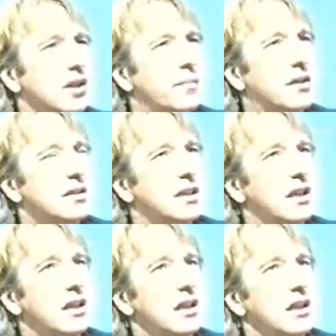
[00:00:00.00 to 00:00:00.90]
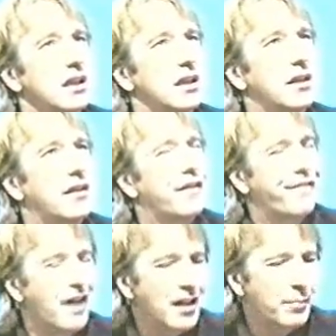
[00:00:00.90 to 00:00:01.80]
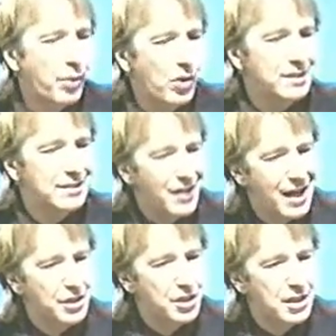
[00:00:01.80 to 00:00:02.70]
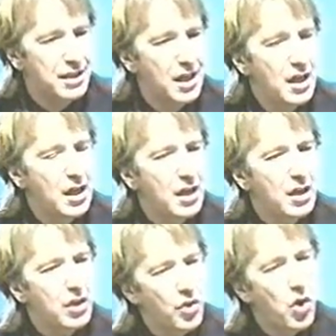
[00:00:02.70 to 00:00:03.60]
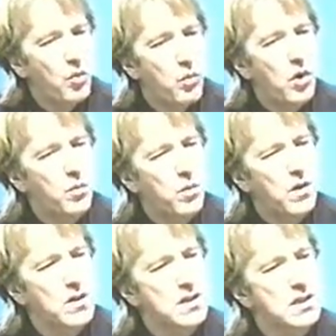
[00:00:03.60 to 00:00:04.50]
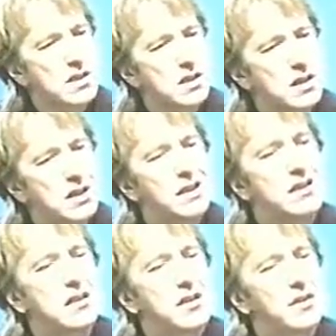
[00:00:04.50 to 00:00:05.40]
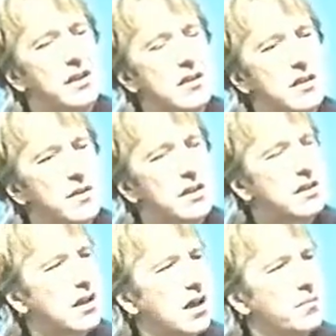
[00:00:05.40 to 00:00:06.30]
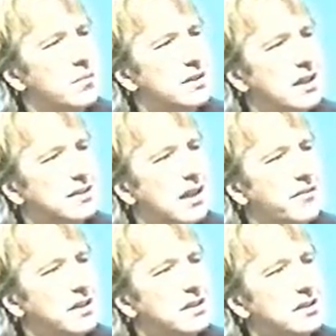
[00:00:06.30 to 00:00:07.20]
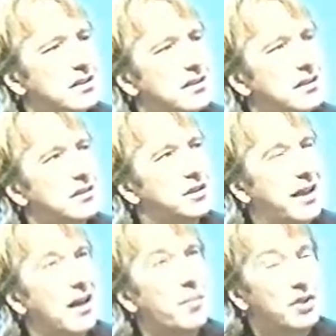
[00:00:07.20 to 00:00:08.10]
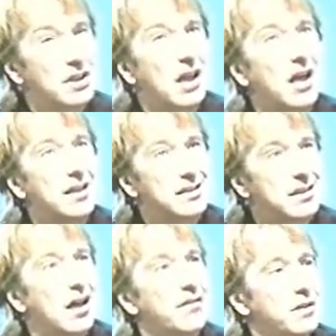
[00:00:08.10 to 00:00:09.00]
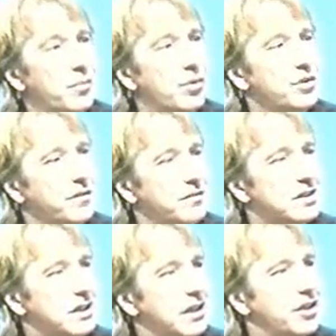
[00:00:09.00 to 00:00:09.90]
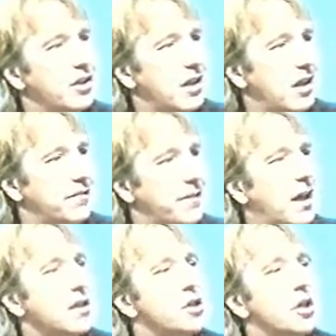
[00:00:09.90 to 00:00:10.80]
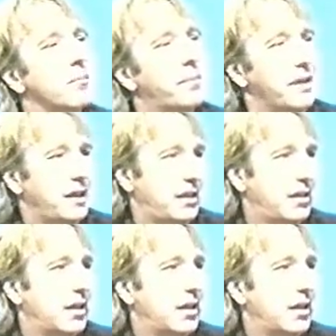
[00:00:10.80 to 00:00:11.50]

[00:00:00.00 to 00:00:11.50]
because the finer points are actually not what was the issue. The issue at the time was us having to get up onto the highest diving board you've ever seen in your life and jump in,